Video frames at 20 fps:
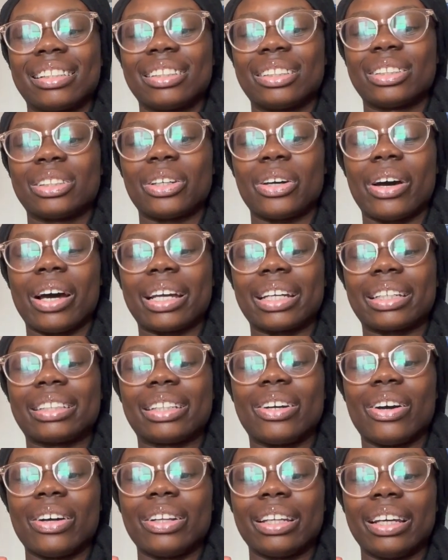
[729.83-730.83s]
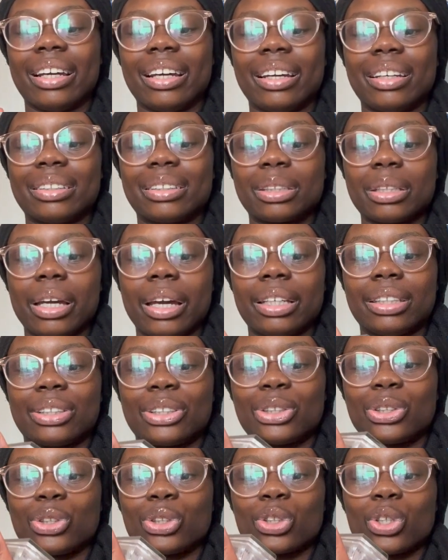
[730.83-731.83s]
So I got this. It's
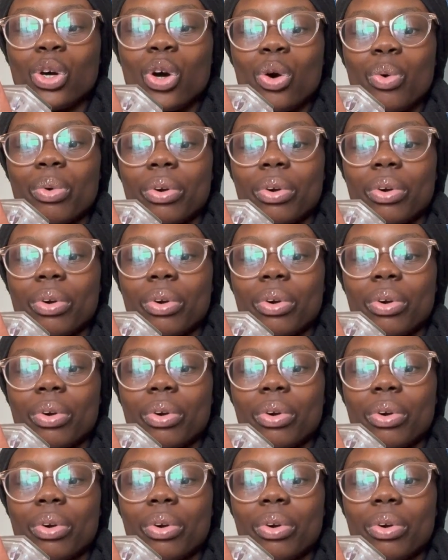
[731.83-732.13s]
so